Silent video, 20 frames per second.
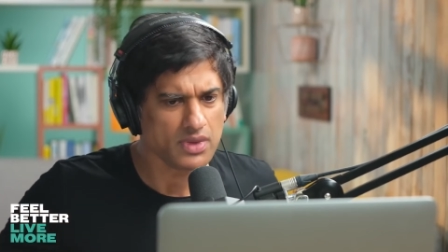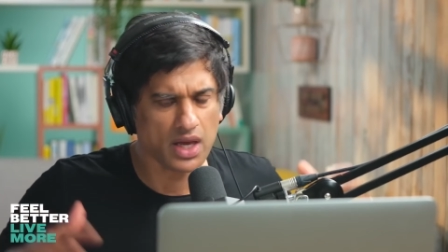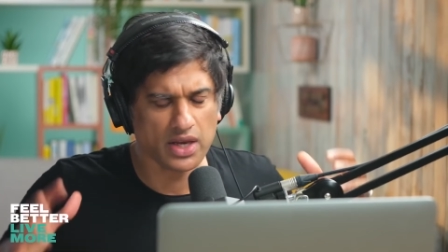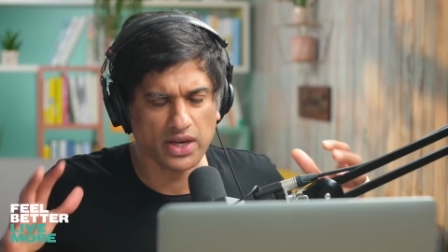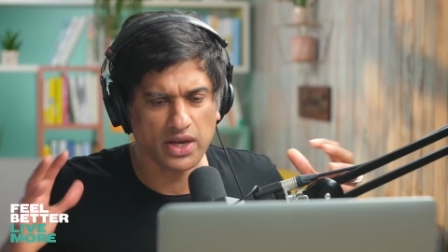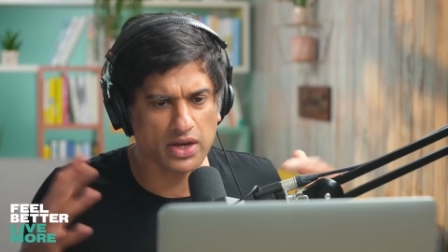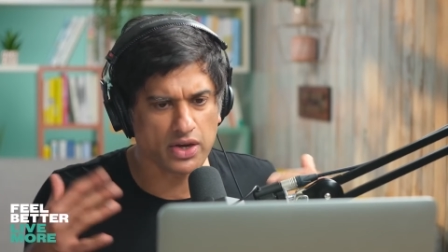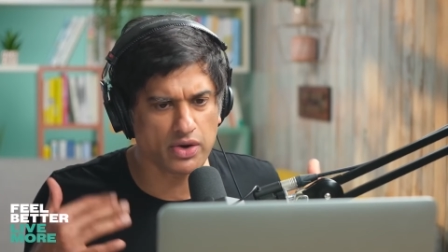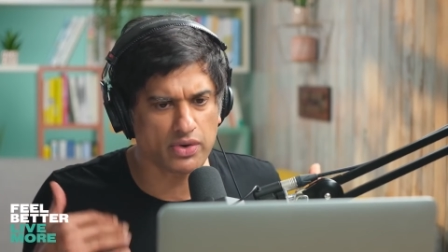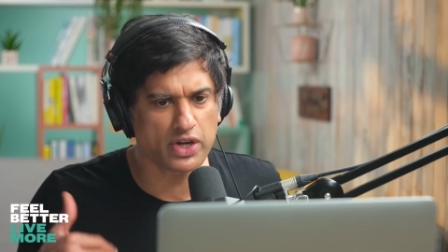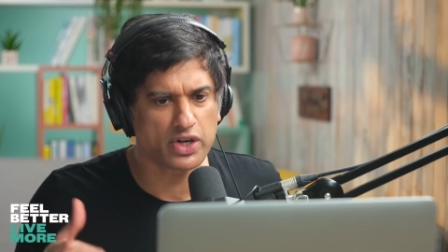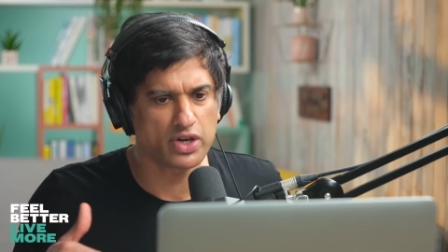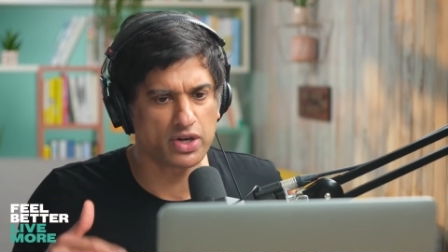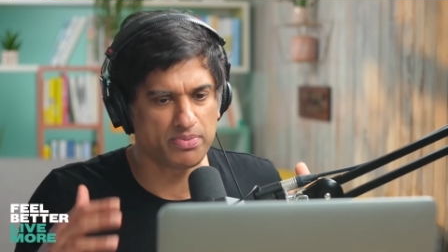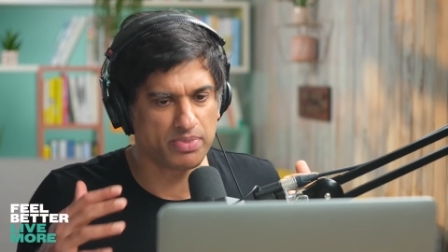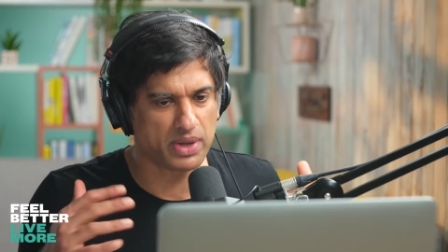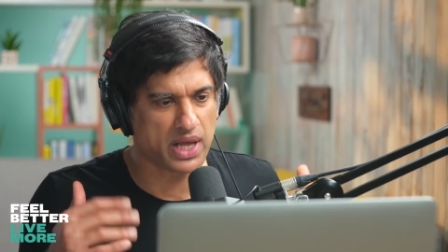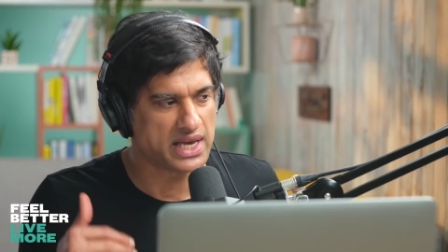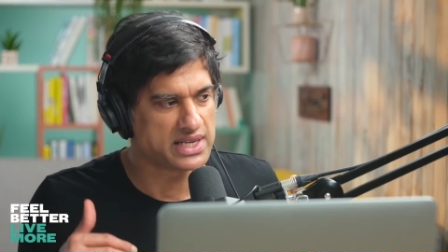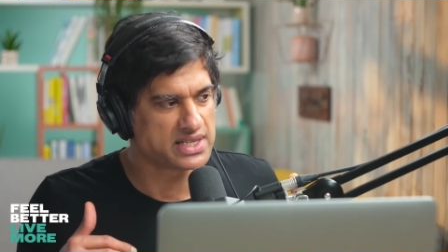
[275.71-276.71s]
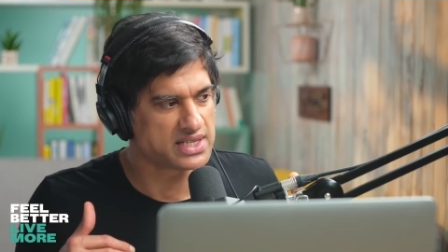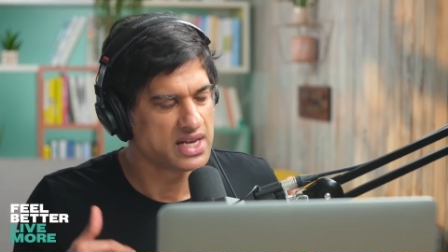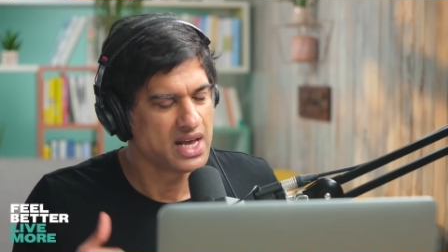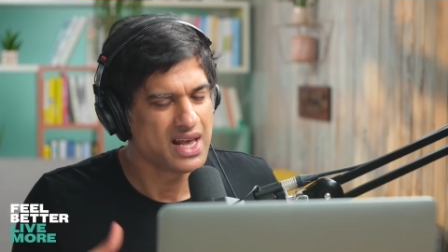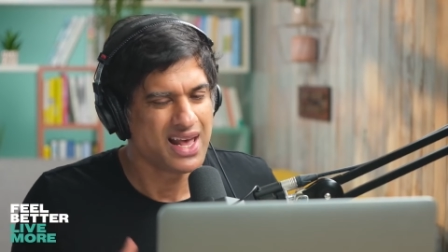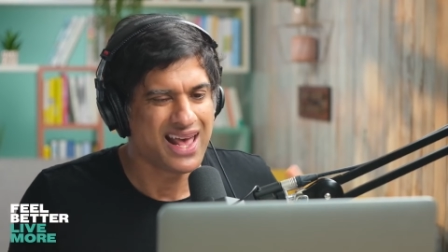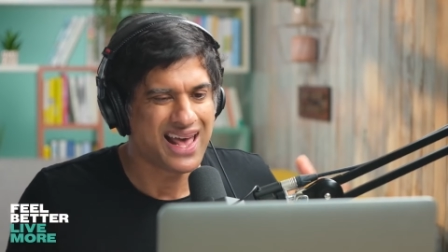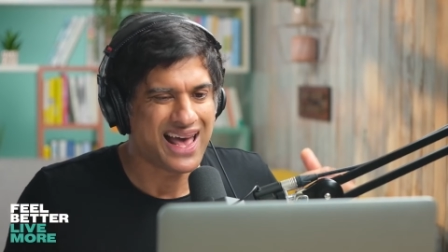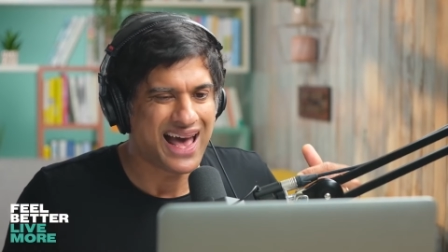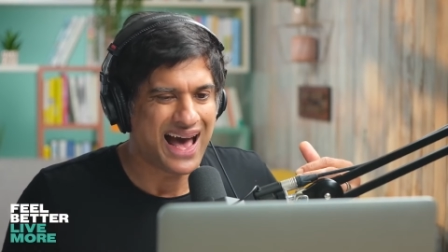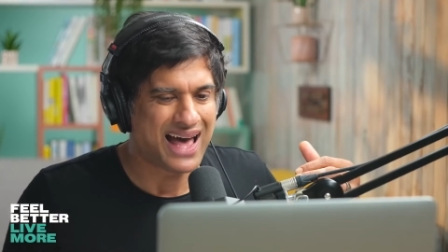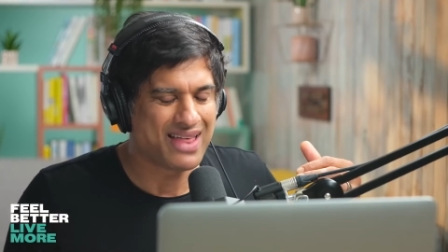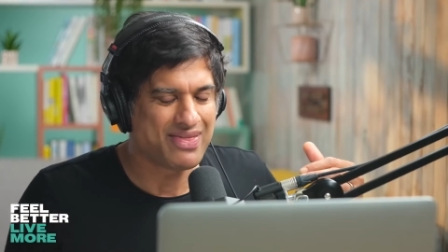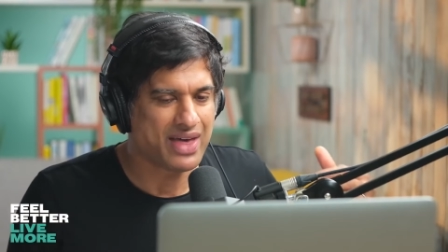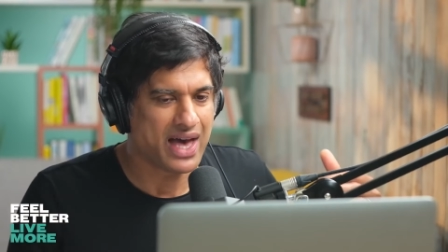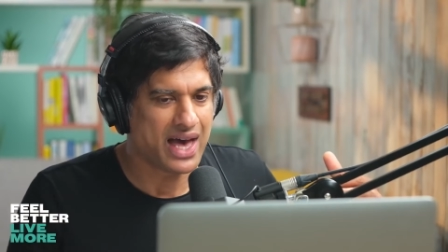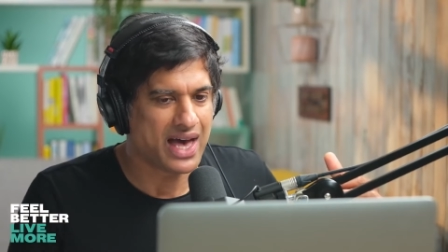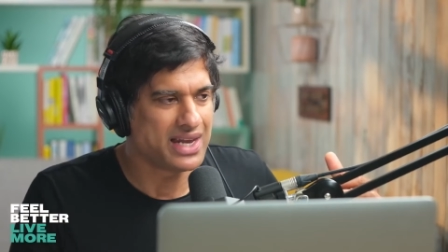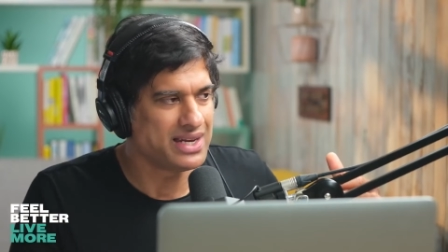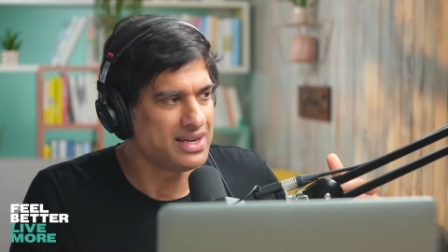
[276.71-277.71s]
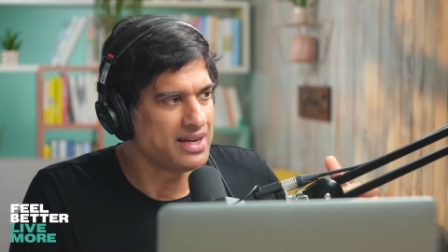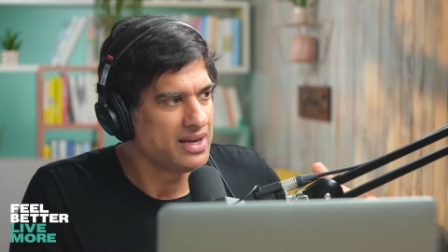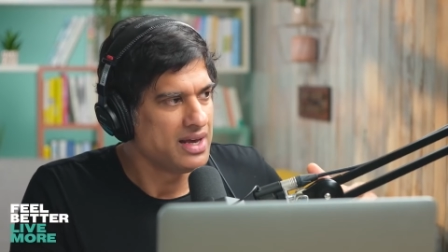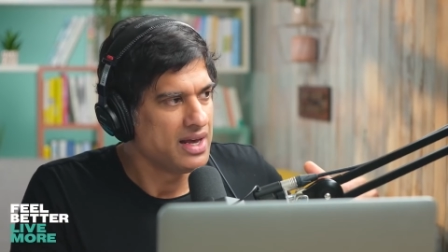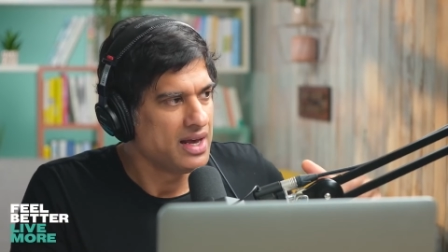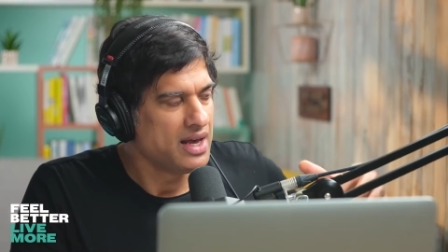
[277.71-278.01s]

and you're in a good place. And then